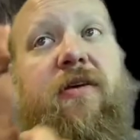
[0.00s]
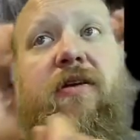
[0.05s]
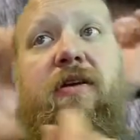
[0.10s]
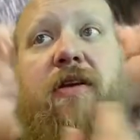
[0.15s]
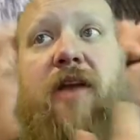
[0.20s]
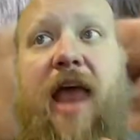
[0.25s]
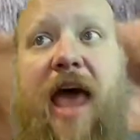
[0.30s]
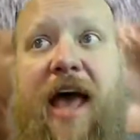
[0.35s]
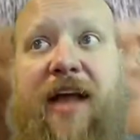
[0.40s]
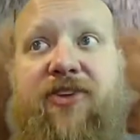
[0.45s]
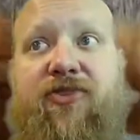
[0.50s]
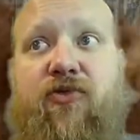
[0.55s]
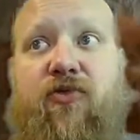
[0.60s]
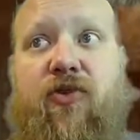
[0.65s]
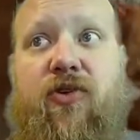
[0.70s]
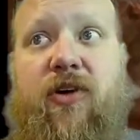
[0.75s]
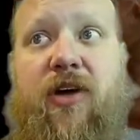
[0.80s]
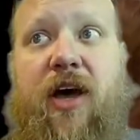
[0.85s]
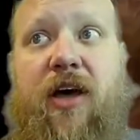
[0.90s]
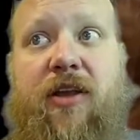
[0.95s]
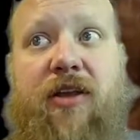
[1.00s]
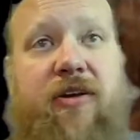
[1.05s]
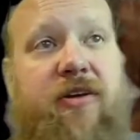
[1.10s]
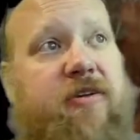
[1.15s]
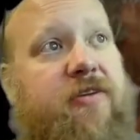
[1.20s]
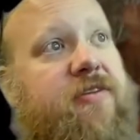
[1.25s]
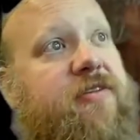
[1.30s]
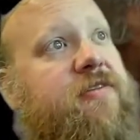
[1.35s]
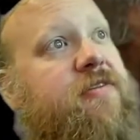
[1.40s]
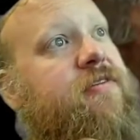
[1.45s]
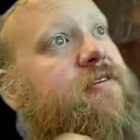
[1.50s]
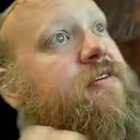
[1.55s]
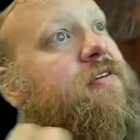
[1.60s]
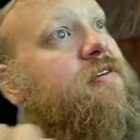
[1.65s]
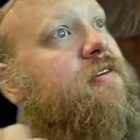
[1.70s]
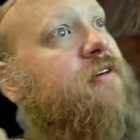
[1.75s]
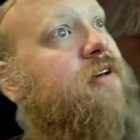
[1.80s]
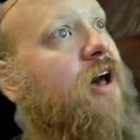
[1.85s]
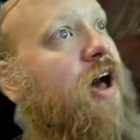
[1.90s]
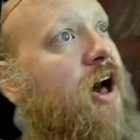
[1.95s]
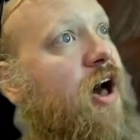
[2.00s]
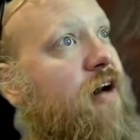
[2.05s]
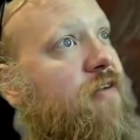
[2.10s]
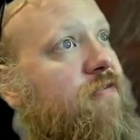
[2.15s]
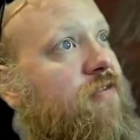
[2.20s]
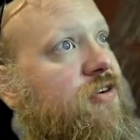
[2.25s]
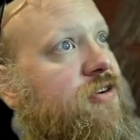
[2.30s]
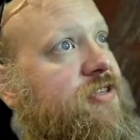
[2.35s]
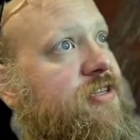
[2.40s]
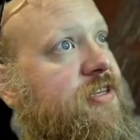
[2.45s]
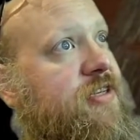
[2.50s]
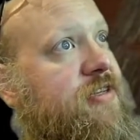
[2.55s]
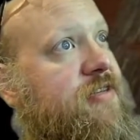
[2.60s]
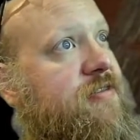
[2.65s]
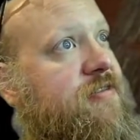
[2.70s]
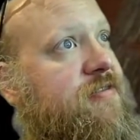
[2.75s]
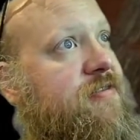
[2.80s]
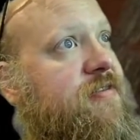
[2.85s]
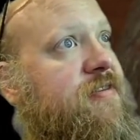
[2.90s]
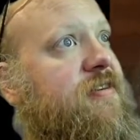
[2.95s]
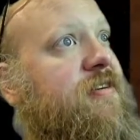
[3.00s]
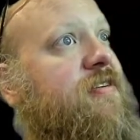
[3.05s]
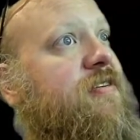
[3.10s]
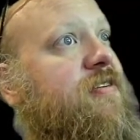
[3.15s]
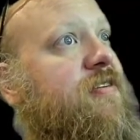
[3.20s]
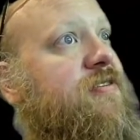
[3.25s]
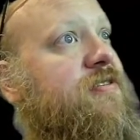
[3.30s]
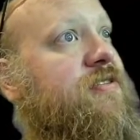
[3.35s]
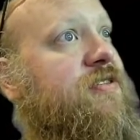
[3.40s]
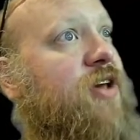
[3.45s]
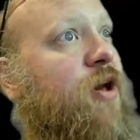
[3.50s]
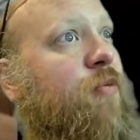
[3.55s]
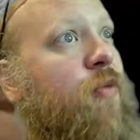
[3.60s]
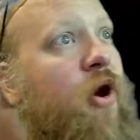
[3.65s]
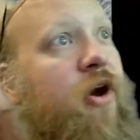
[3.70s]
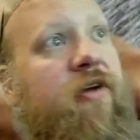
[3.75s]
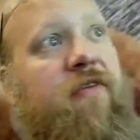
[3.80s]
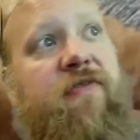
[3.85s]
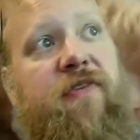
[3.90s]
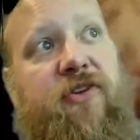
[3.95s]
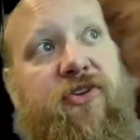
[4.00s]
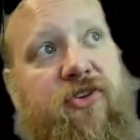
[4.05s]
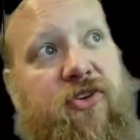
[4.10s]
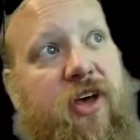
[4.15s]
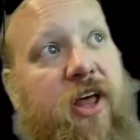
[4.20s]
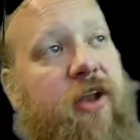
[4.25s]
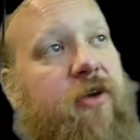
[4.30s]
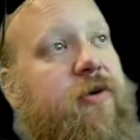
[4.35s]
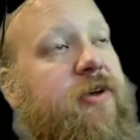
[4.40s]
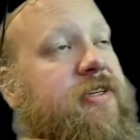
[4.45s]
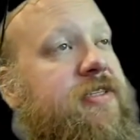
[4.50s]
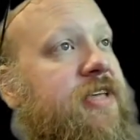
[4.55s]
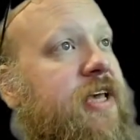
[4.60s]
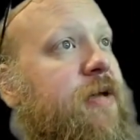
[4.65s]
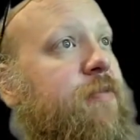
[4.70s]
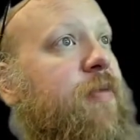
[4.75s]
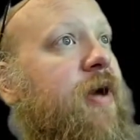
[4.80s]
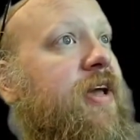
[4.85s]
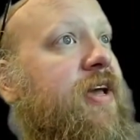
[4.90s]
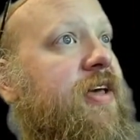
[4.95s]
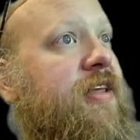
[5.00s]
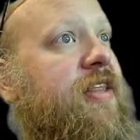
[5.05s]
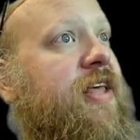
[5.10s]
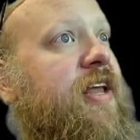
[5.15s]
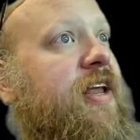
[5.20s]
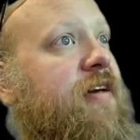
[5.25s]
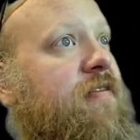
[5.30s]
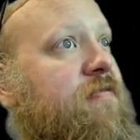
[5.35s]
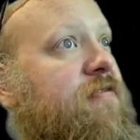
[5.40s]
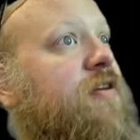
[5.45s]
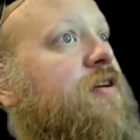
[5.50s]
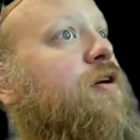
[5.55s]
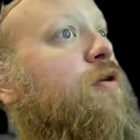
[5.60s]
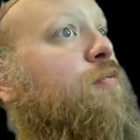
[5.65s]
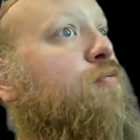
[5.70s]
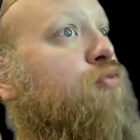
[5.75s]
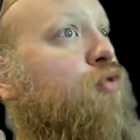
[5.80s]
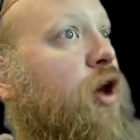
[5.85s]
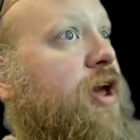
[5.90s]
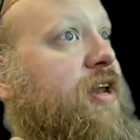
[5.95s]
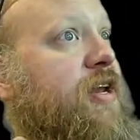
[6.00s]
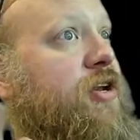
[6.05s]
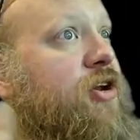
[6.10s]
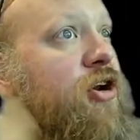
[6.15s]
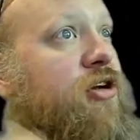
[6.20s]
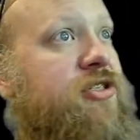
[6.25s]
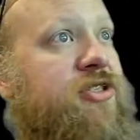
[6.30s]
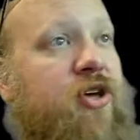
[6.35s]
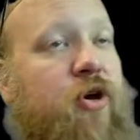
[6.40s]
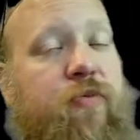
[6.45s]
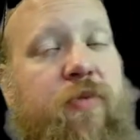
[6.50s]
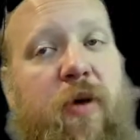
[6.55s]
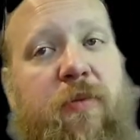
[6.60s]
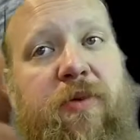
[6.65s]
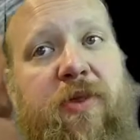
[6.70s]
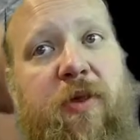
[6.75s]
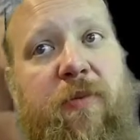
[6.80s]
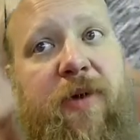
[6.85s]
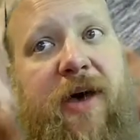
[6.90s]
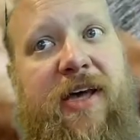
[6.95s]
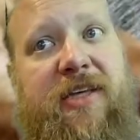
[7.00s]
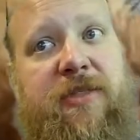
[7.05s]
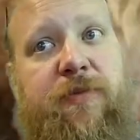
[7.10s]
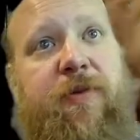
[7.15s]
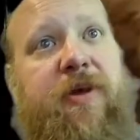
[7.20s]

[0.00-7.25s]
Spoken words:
natural colors versus some artificial colorings like mica that have brightened our soap up in the past.